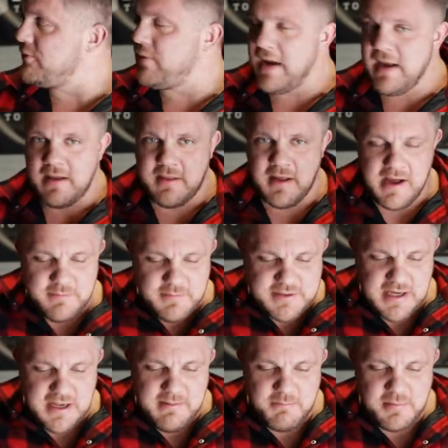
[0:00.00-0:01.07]
rig that I'm
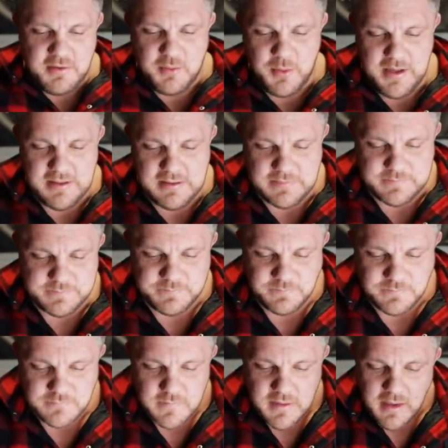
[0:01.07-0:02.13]
sitting in between
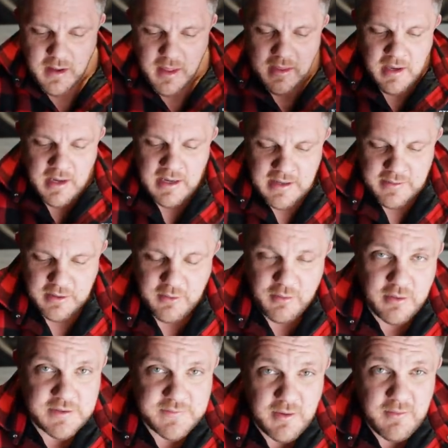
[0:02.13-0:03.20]
the
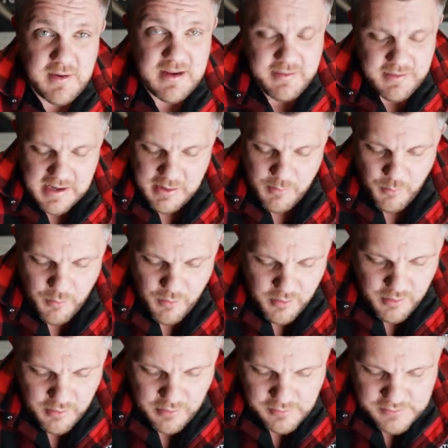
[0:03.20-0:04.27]
CrossFit rig. That
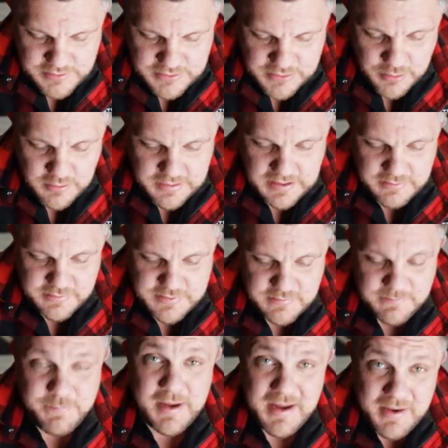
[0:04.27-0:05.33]
was
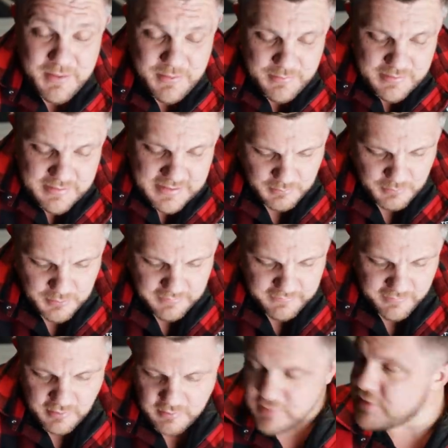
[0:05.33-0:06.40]
£2,000.
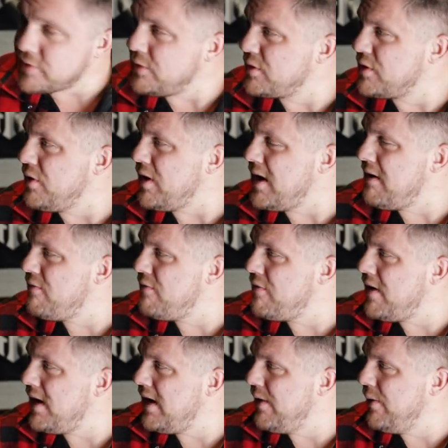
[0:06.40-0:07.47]
We've also got
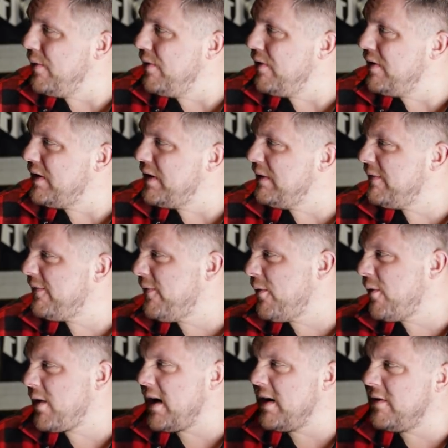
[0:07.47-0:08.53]
around
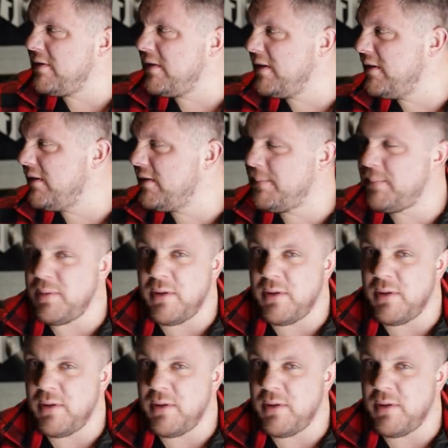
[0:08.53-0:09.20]
400